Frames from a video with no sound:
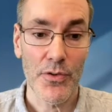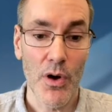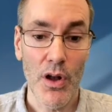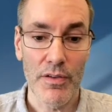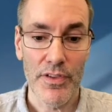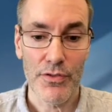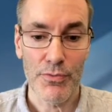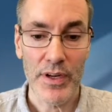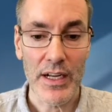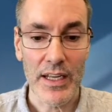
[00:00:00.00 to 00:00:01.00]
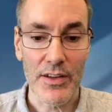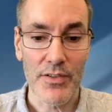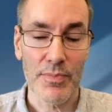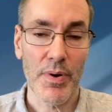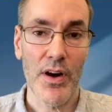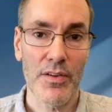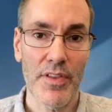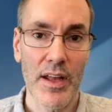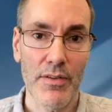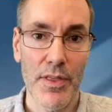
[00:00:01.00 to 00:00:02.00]
So all of this really is part of
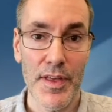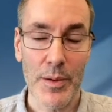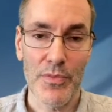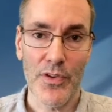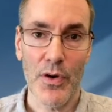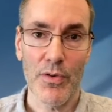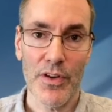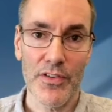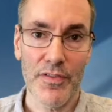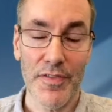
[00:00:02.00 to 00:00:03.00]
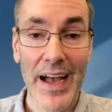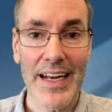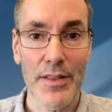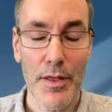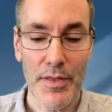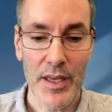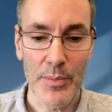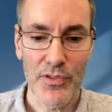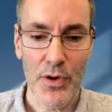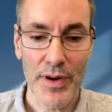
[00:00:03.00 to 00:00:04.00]
that theme zone. It's defining the
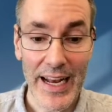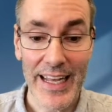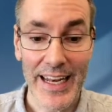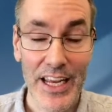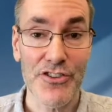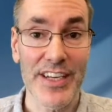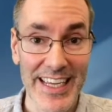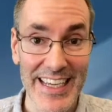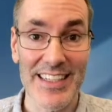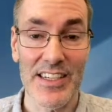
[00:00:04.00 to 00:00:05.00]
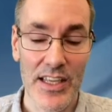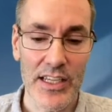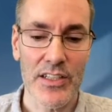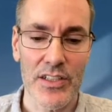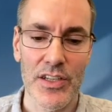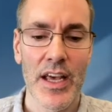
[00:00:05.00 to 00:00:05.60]
theme zone. Alienation is this.